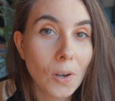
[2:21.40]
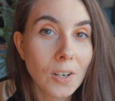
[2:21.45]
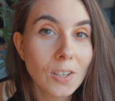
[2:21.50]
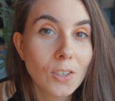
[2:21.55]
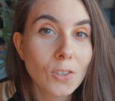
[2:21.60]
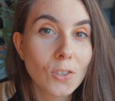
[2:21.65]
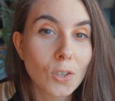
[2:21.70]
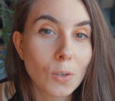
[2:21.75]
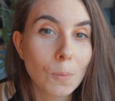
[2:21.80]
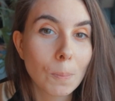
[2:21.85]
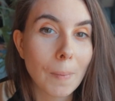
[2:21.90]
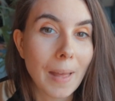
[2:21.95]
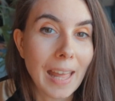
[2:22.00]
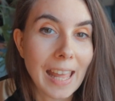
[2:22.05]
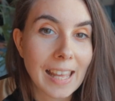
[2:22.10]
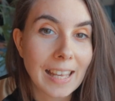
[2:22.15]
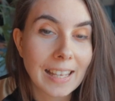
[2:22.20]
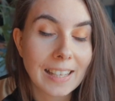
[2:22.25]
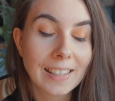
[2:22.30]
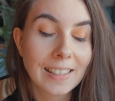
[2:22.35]
wanted to
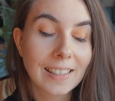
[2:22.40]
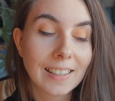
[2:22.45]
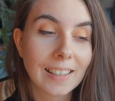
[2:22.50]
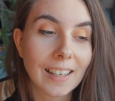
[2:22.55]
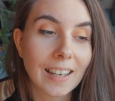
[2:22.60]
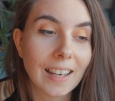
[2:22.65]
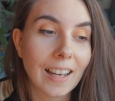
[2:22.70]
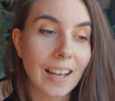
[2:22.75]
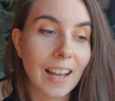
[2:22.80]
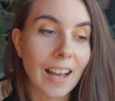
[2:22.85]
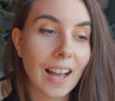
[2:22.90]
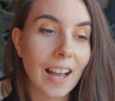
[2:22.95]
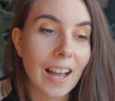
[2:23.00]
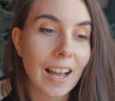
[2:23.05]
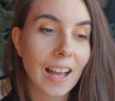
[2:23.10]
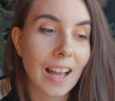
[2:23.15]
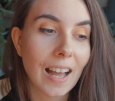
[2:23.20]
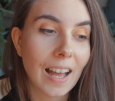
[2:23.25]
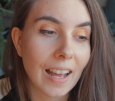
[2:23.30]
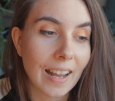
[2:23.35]
make
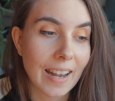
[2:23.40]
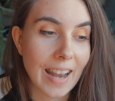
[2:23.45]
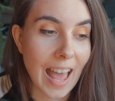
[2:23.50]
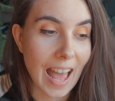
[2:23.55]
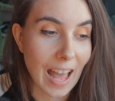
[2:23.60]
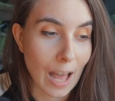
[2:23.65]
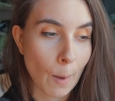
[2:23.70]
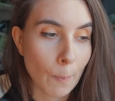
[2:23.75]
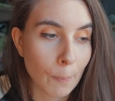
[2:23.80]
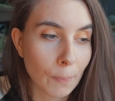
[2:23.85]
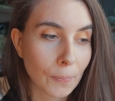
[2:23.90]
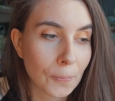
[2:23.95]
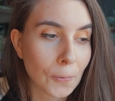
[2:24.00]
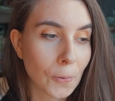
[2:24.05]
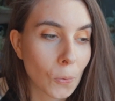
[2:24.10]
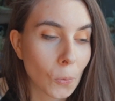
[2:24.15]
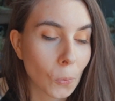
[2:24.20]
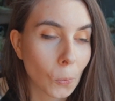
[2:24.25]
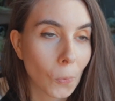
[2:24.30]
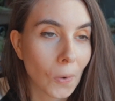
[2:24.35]
an app
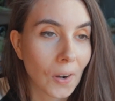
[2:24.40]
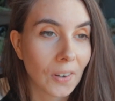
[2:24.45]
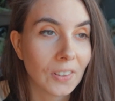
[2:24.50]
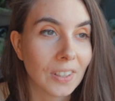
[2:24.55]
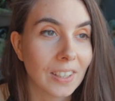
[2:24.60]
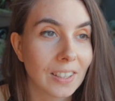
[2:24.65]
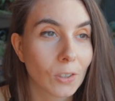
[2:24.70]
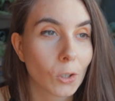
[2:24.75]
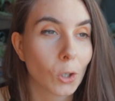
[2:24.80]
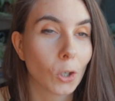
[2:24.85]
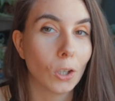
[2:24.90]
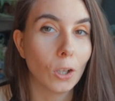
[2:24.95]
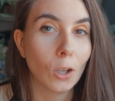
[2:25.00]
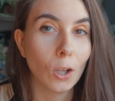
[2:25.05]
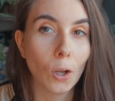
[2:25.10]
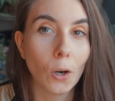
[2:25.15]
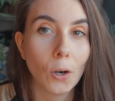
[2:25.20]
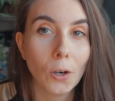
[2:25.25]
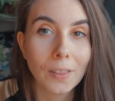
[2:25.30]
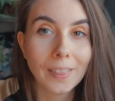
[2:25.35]
where you
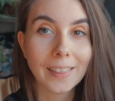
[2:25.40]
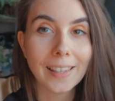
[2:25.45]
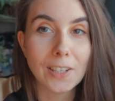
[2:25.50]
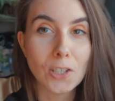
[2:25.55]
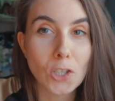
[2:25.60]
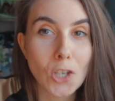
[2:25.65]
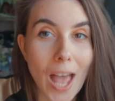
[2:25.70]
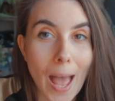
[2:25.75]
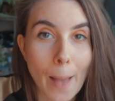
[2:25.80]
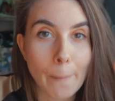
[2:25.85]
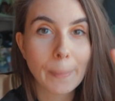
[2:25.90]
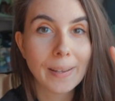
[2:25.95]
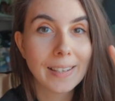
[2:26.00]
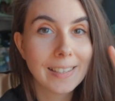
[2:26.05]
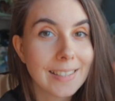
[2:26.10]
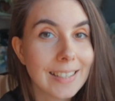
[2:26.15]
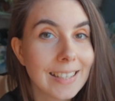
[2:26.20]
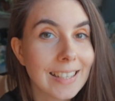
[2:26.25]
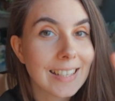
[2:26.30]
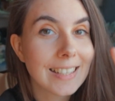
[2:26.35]
can learn the
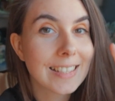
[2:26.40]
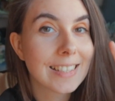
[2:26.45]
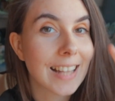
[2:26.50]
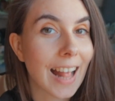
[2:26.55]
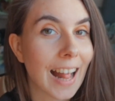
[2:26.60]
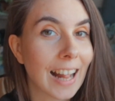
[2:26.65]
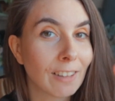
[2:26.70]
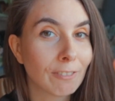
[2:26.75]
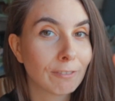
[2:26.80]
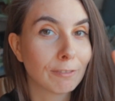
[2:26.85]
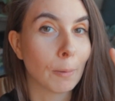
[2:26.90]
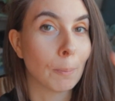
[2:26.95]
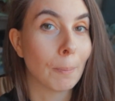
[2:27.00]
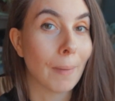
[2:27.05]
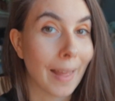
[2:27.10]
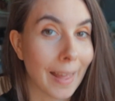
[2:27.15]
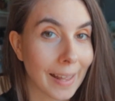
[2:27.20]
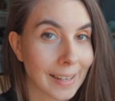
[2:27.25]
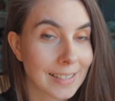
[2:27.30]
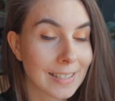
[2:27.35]
Japanese
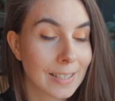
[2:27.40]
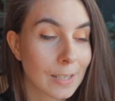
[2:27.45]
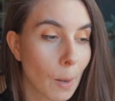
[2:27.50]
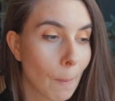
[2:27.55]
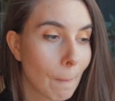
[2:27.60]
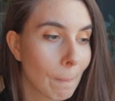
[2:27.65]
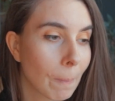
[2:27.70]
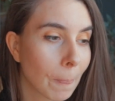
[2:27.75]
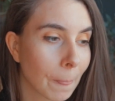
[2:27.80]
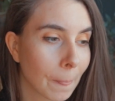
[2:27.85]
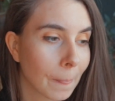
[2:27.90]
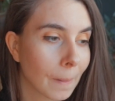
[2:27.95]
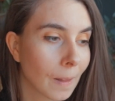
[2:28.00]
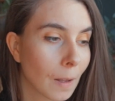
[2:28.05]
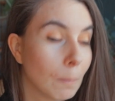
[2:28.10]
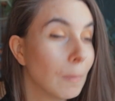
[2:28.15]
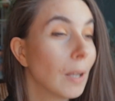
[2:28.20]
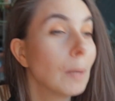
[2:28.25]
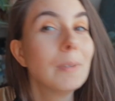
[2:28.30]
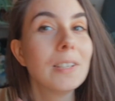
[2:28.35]
alphabet.
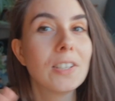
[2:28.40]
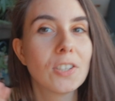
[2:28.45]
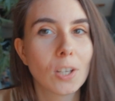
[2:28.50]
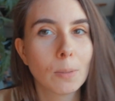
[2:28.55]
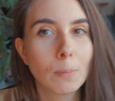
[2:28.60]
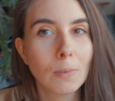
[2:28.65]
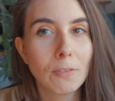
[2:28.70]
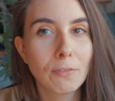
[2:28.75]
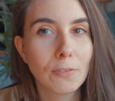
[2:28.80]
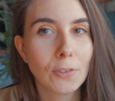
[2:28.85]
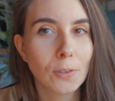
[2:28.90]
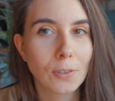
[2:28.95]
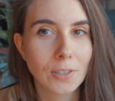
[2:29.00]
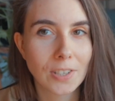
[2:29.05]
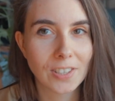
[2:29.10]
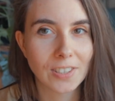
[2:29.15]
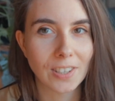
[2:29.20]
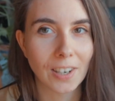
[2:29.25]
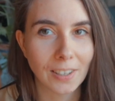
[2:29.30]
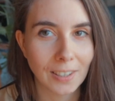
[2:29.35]
Maybe some of you are
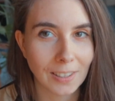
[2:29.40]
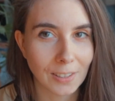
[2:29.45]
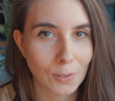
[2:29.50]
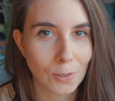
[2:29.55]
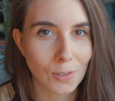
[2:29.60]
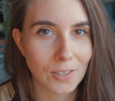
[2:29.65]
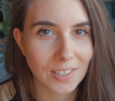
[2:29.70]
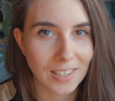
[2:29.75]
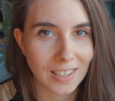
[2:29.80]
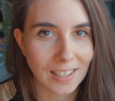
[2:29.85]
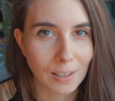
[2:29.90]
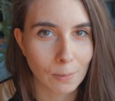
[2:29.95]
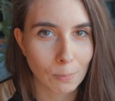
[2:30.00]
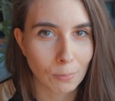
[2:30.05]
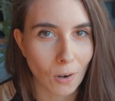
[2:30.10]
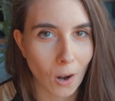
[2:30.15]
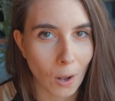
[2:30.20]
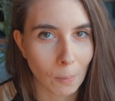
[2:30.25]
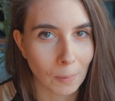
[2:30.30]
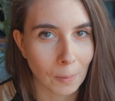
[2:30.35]
starting to see the
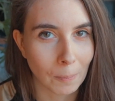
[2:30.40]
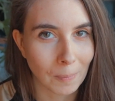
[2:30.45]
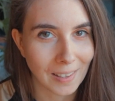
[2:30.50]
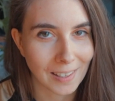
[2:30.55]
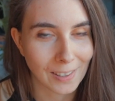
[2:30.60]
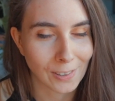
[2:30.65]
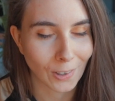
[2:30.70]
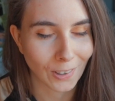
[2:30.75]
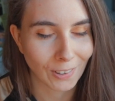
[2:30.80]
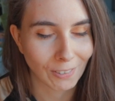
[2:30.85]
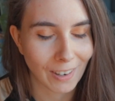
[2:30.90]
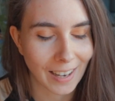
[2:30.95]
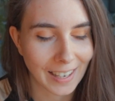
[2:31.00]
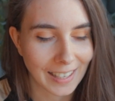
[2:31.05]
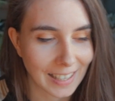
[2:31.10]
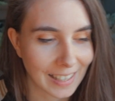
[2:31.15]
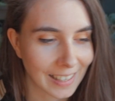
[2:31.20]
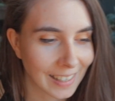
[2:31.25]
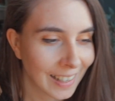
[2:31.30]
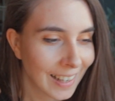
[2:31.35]
problem here
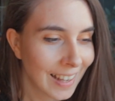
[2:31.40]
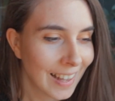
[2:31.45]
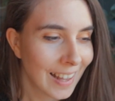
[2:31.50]
already.